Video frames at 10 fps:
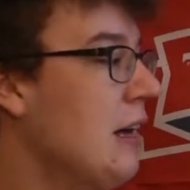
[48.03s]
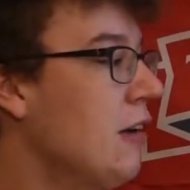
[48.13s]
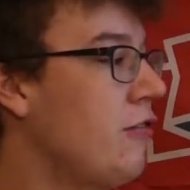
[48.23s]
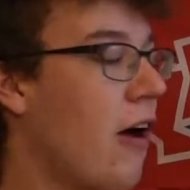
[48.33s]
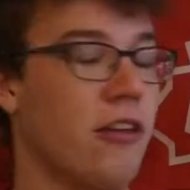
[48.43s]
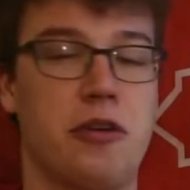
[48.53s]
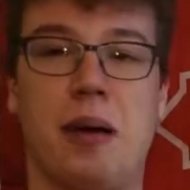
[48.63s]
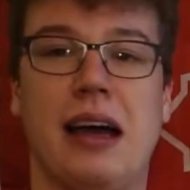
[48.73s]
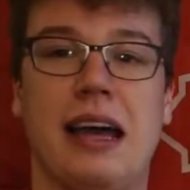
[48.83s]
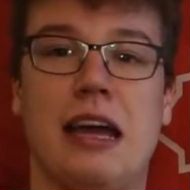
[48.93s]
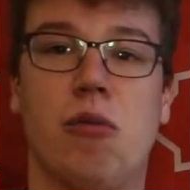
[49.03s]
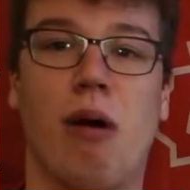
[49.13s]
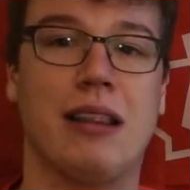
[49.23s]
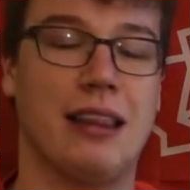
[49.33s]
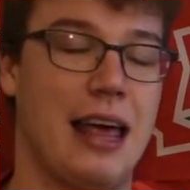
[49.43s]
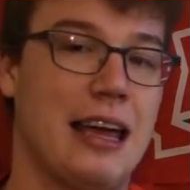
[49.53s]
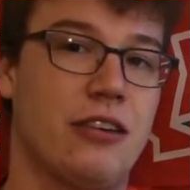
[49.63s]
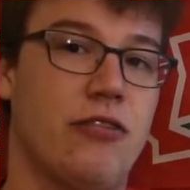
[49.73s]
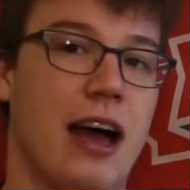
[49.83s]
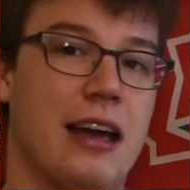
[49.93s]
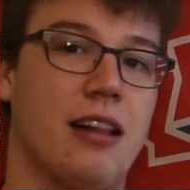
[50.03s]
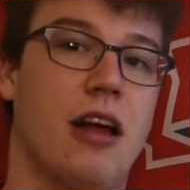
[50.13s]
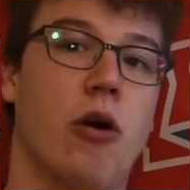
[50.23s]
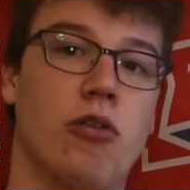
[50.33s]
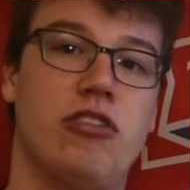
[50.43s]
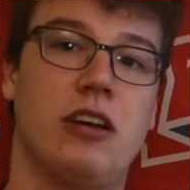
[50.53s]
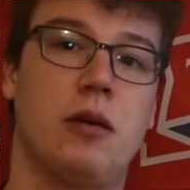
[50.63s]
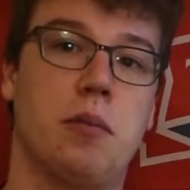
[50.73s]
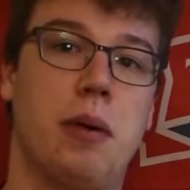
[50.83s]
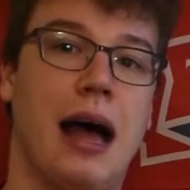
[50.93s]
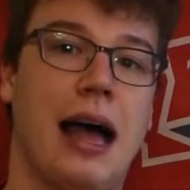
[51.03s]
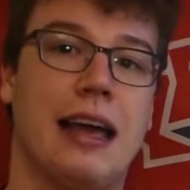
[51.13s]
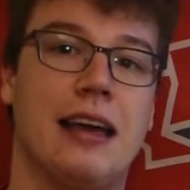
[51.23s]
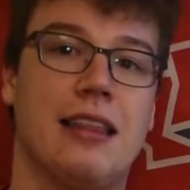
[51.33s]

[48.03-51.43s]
followed by a 1-legged final hosted by